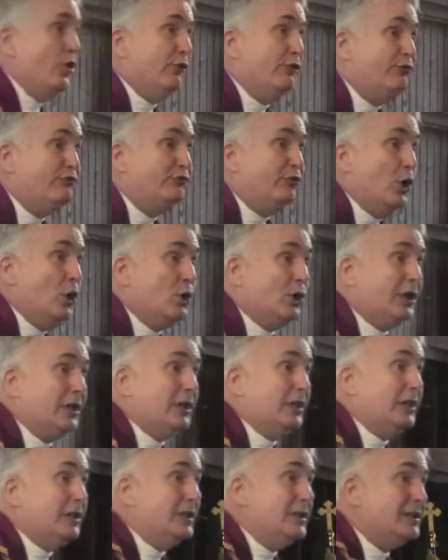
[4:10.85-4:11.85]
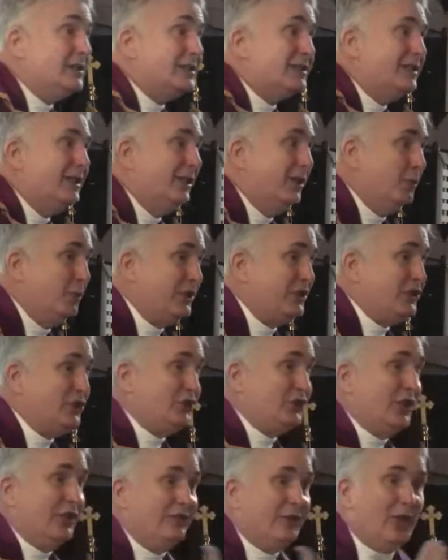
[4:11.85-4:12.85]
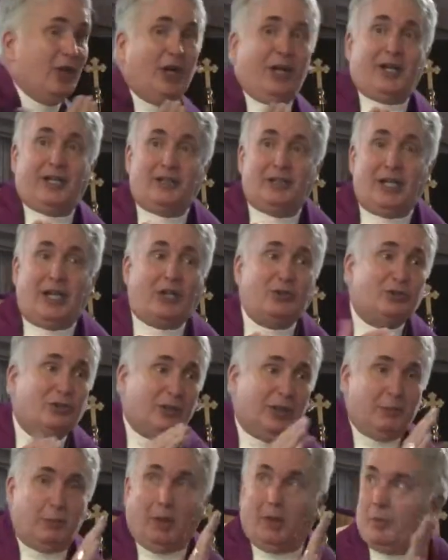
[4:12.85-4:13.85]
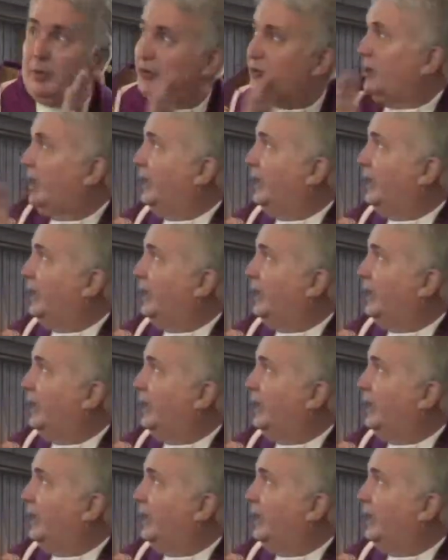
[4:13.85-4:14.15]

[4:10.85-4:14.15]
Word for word: The focus, which is even architectural, what we're